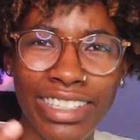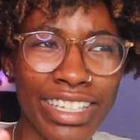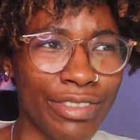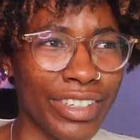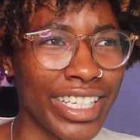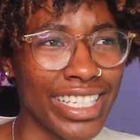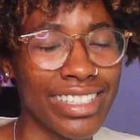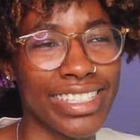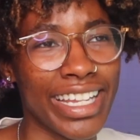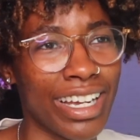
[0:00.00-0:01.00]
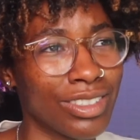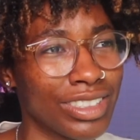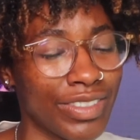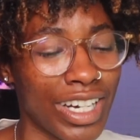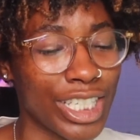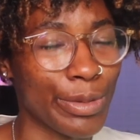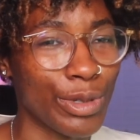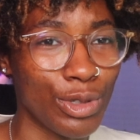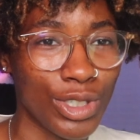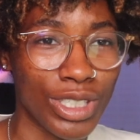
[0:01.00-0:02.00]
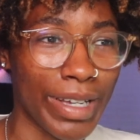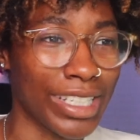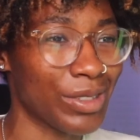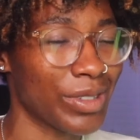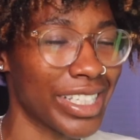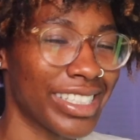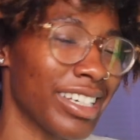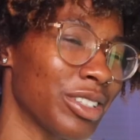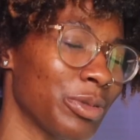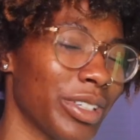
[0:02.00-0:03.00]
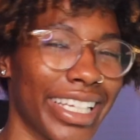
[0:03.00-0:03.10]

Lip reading: the different ins and outs of entrepreneurship as it relates to health and wellness.